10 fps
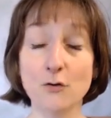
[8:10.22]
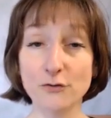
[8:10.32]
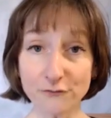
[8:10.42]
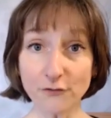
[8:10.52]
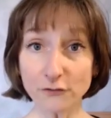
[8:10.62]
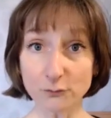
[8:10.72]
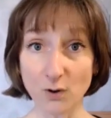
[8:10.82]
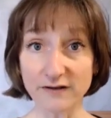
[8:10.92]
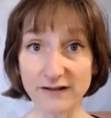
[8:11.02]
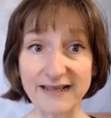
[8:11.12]
The first
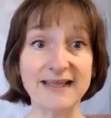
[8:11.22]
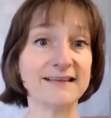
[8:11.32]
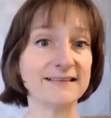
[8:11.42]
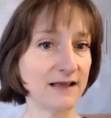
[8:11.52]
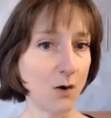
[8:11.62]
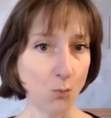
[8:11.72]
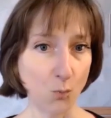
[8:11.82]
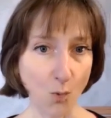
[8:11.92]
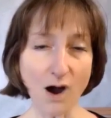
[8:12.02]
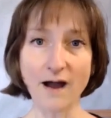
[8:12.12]
one is,
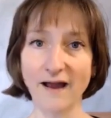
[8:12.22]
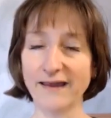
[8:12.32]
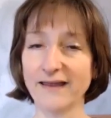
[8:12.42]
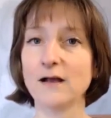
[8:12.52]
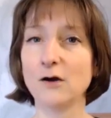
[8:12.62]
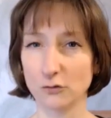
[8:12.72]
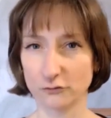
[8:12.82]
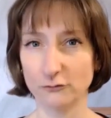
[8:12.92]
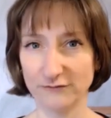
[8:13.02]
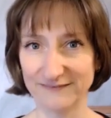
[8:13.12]
why
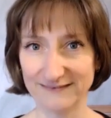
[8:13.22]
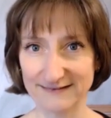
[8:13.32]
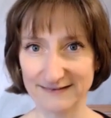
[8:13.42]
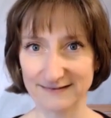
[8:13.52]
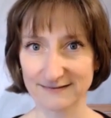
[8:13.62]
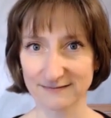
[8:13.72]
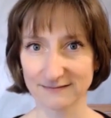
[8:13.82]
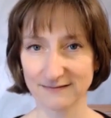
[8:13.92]
can't you resist it?